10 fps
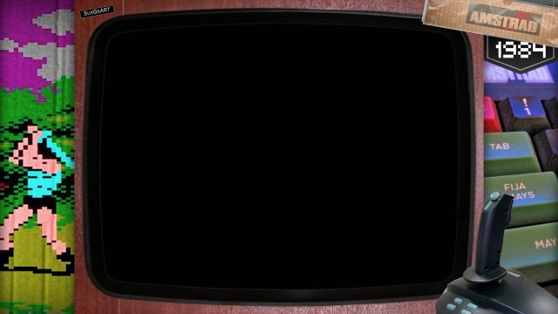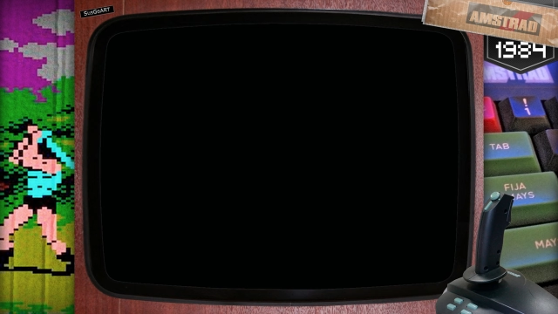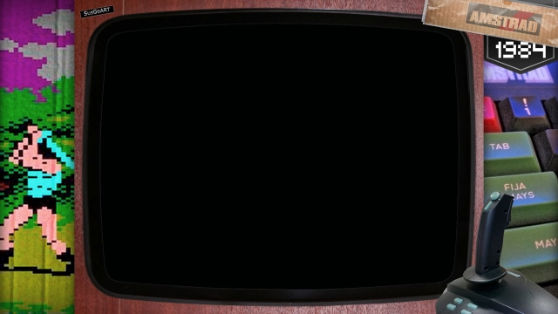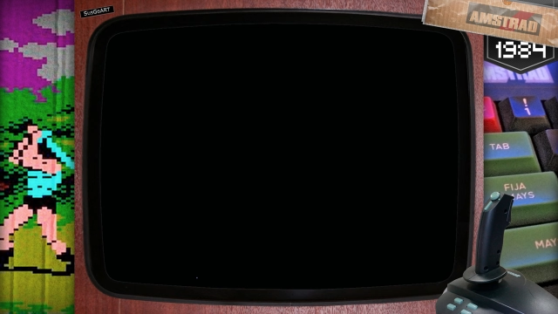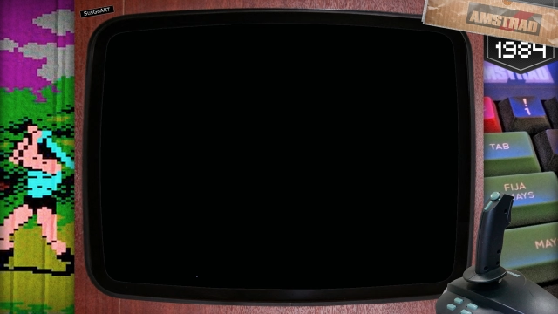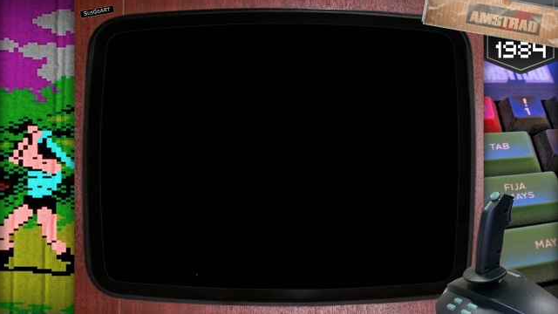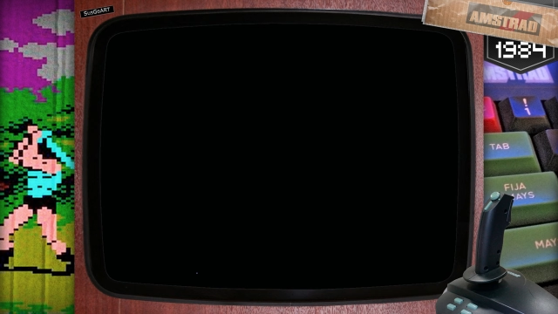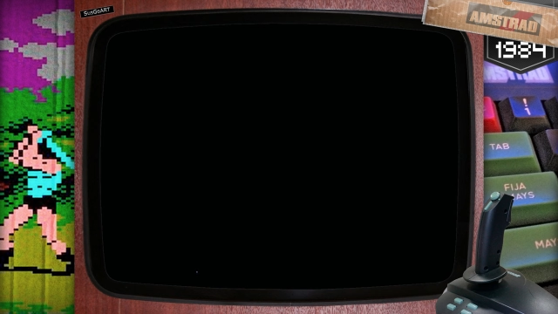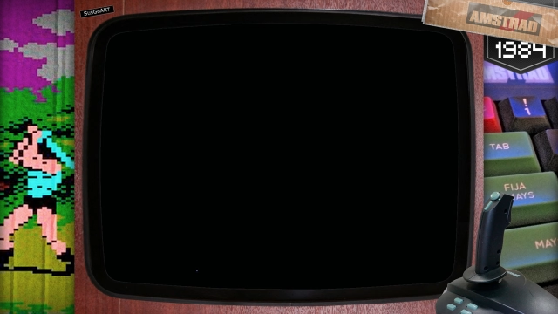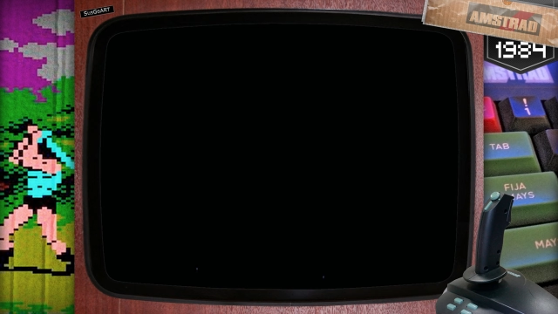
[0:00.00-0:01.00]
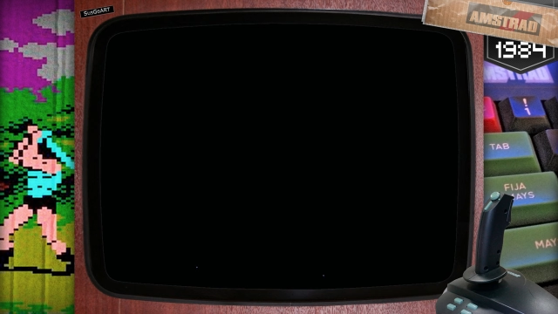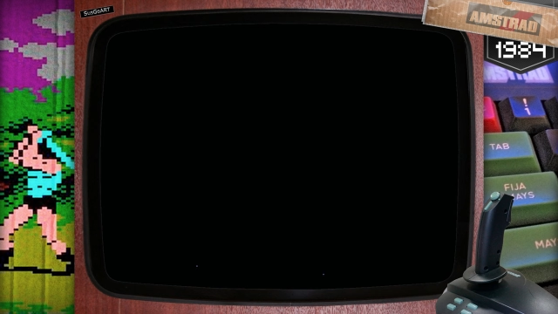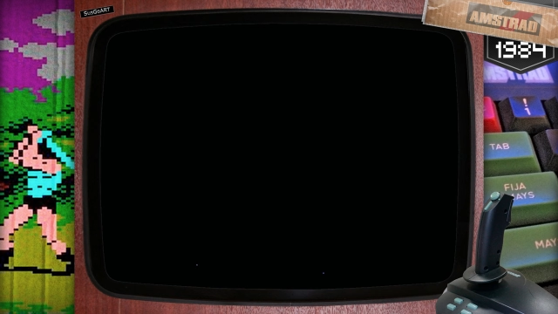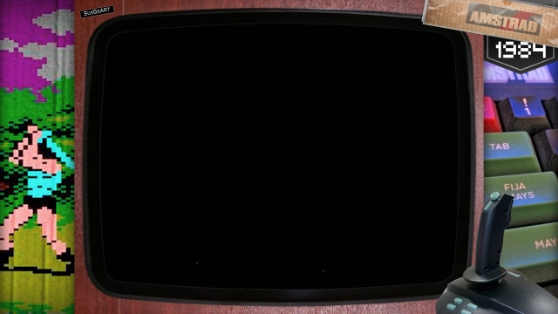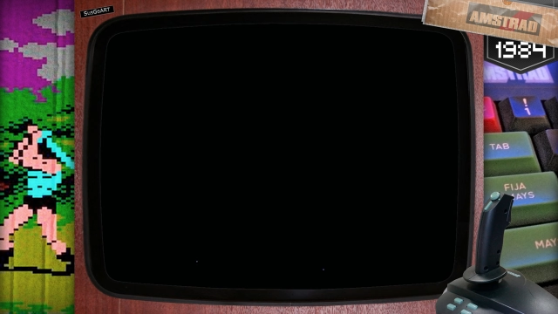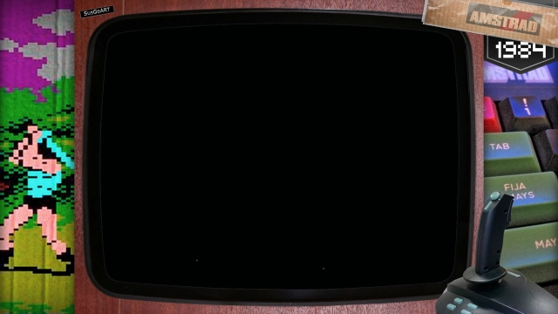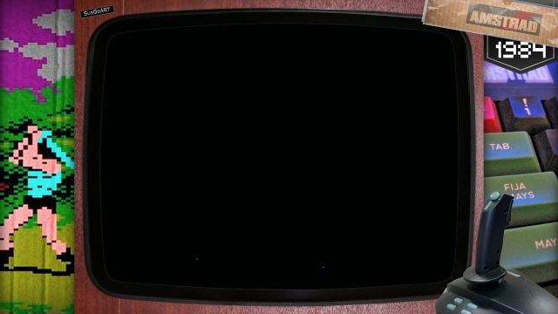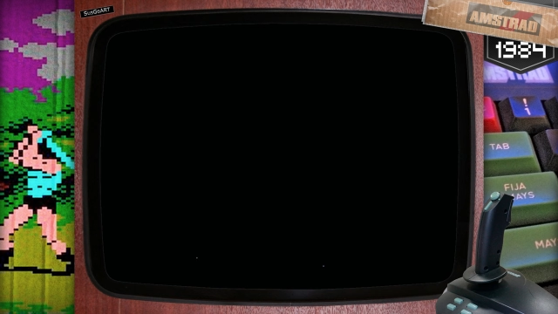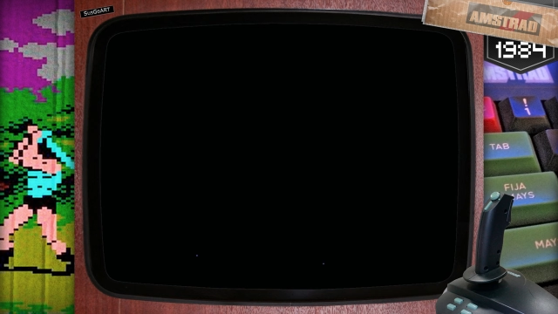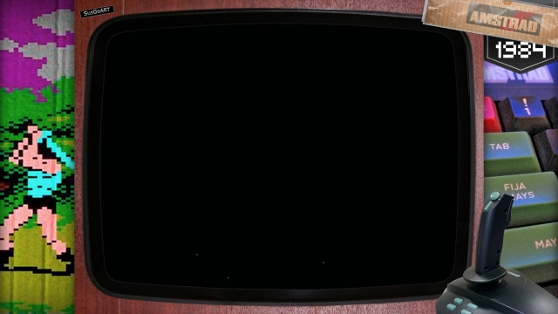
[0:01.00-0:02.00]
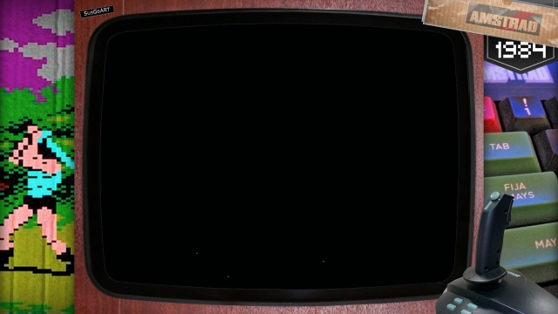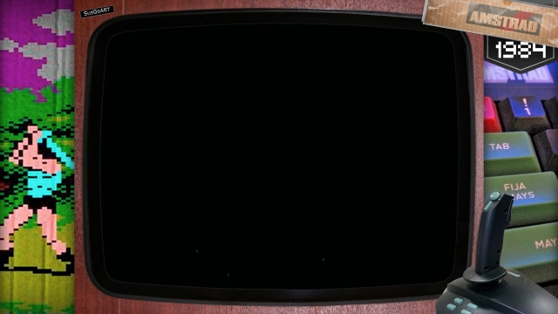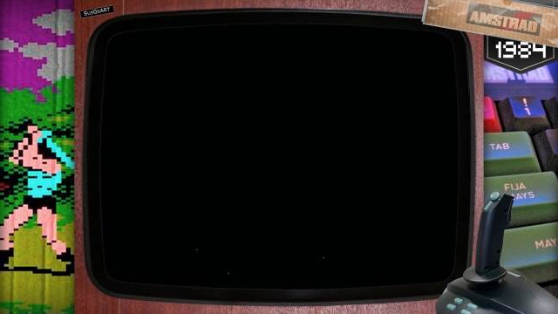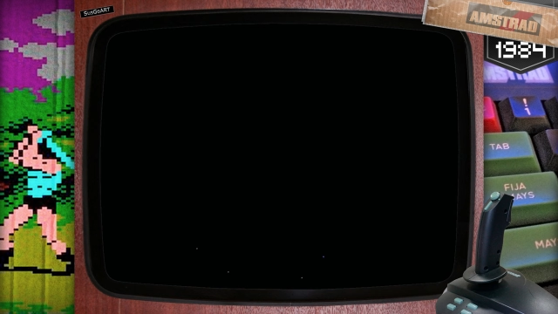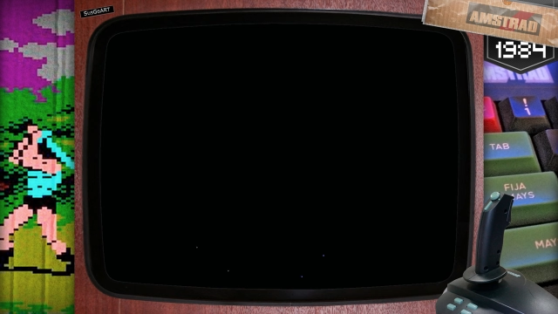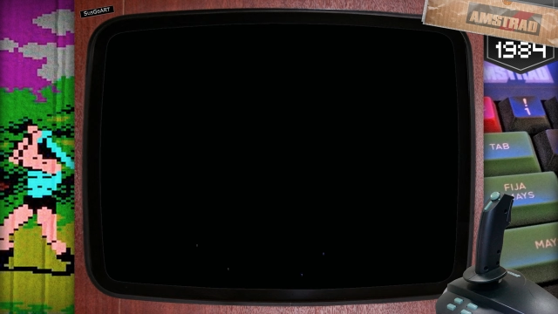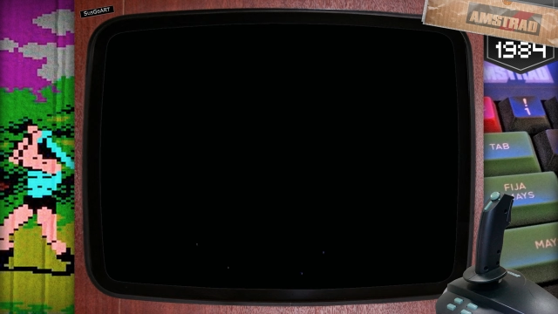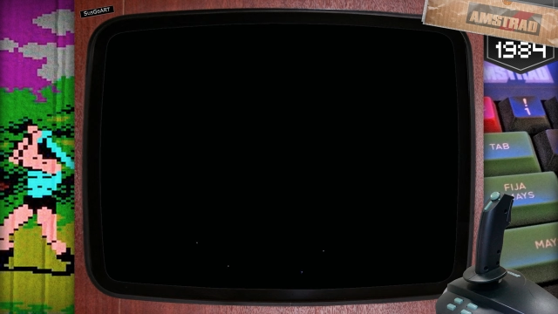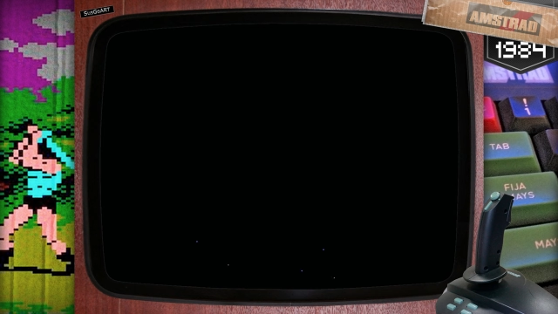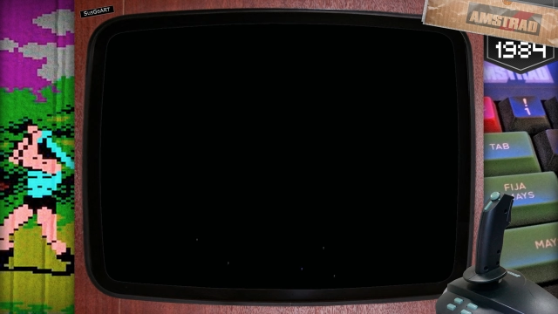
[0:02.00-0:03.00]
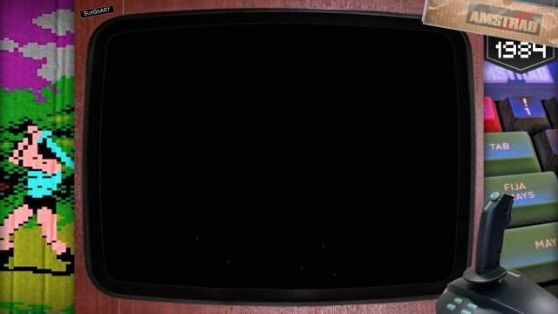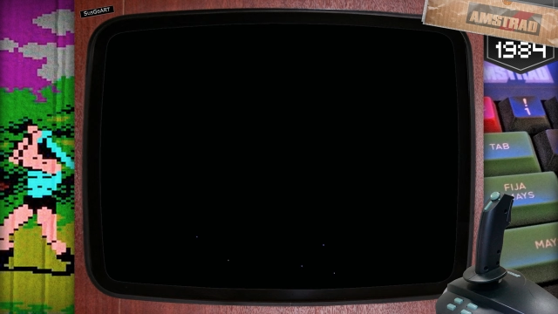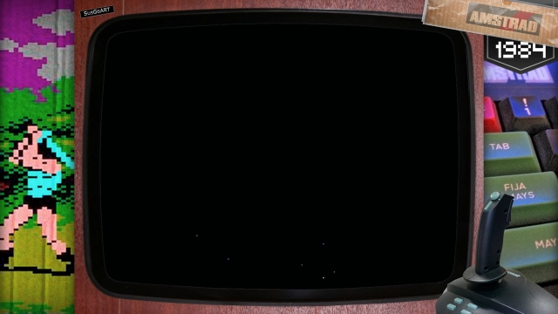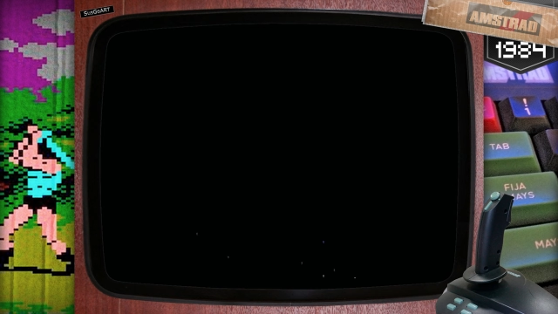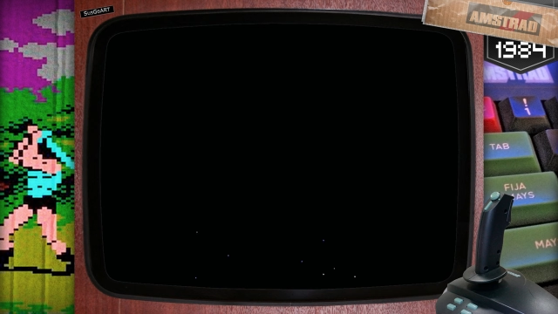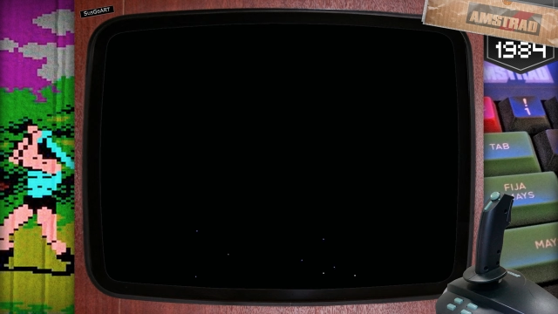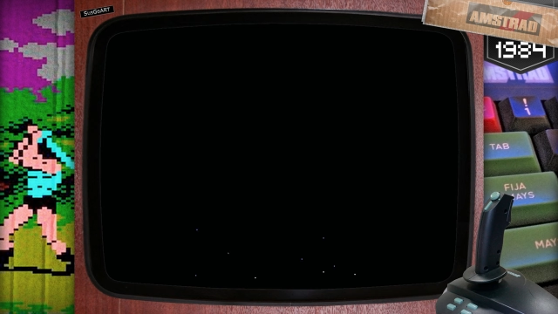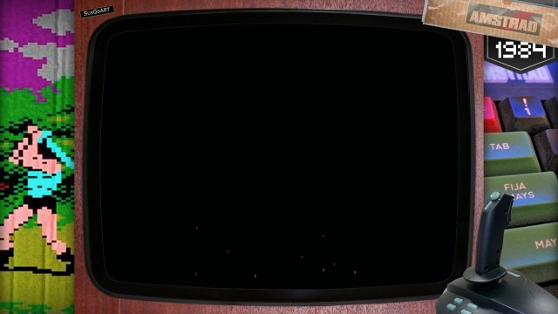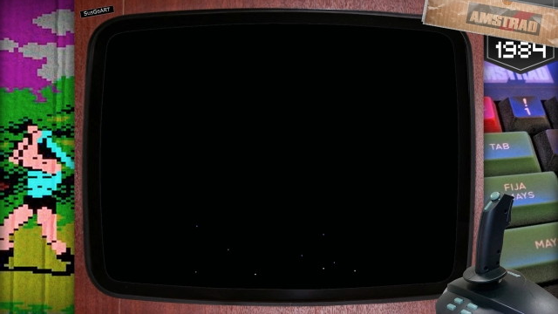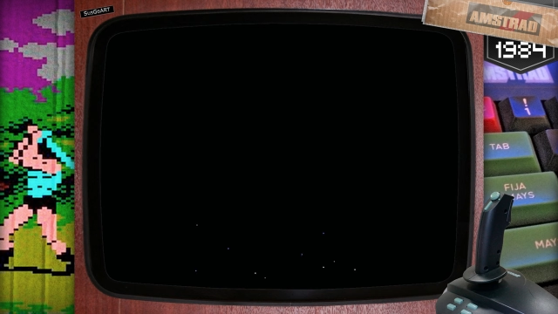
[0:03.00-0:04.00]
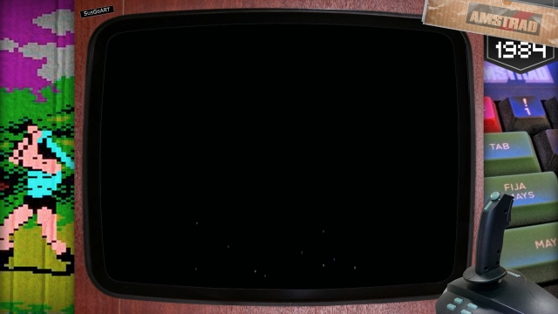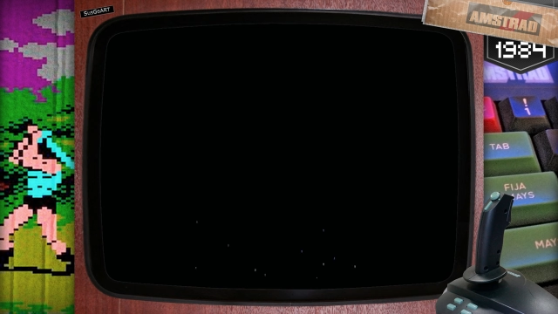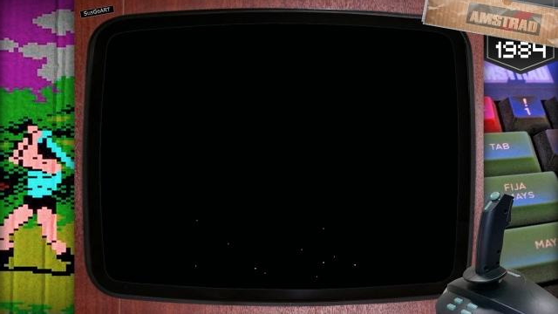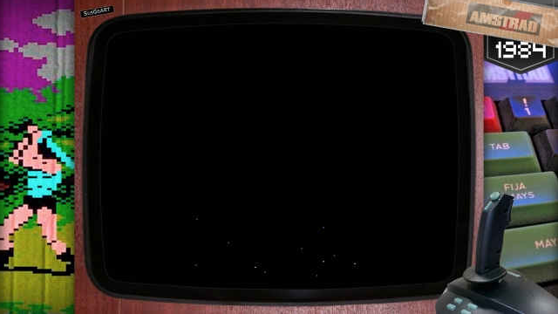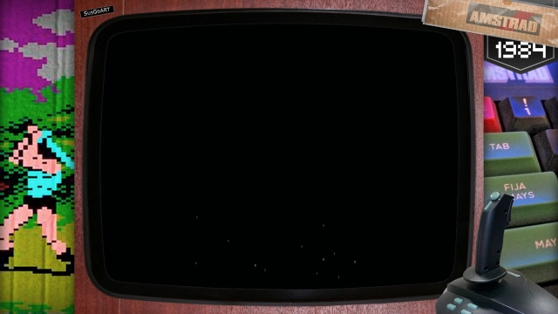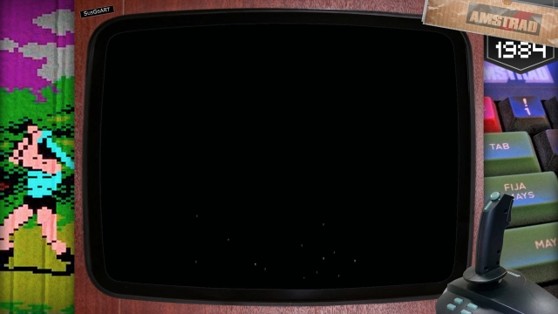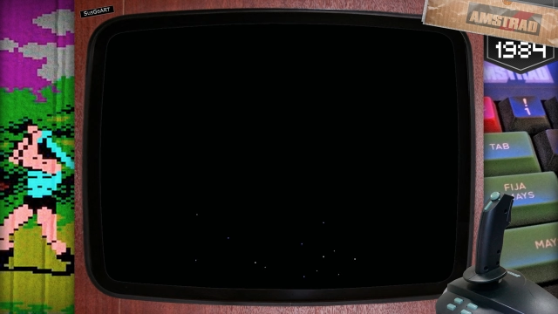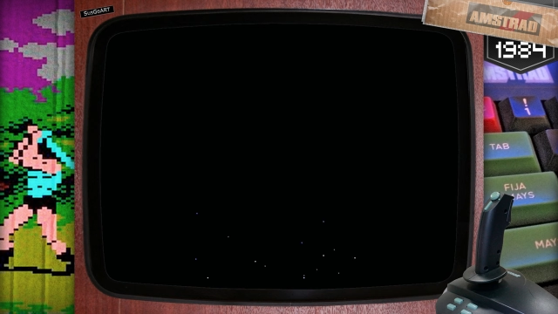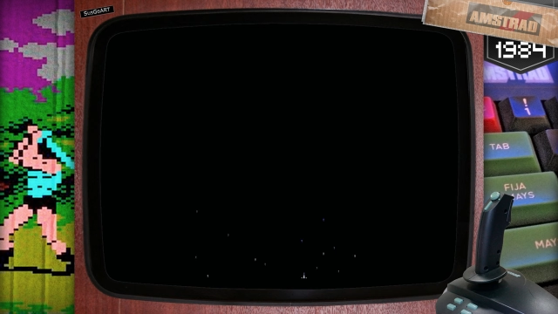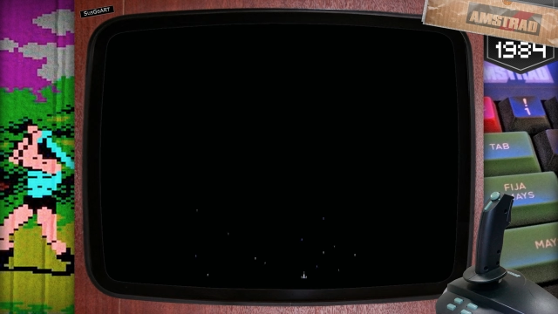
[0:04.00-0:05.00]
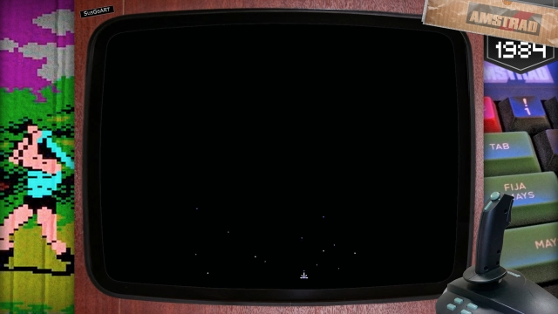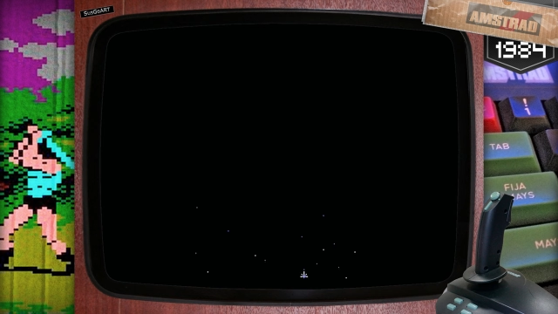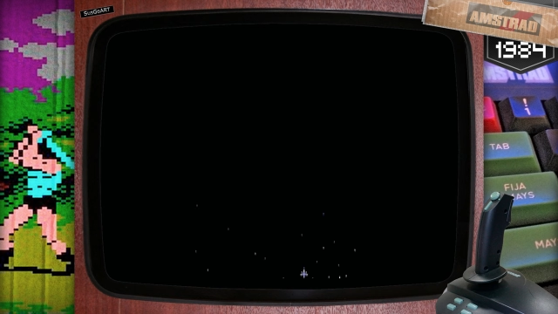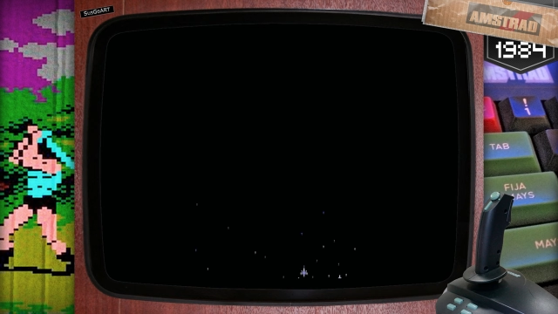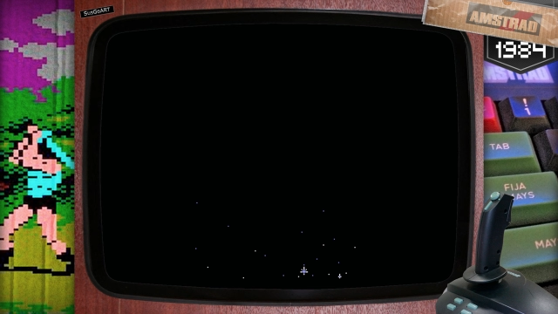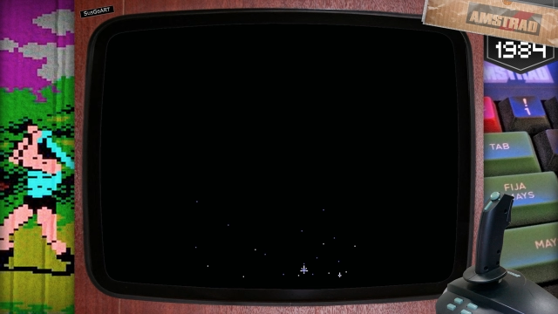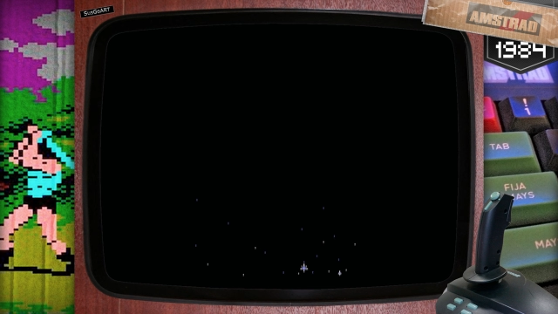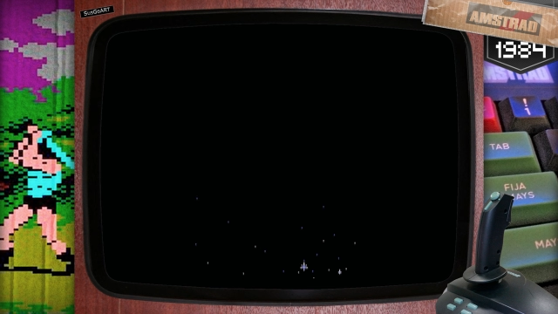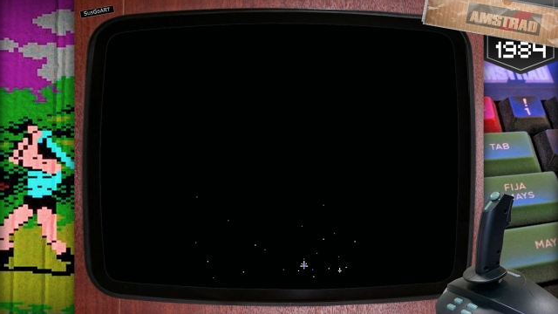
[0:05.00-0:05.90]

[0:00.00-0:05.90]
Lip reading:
No face is visible, so there are no lips to read.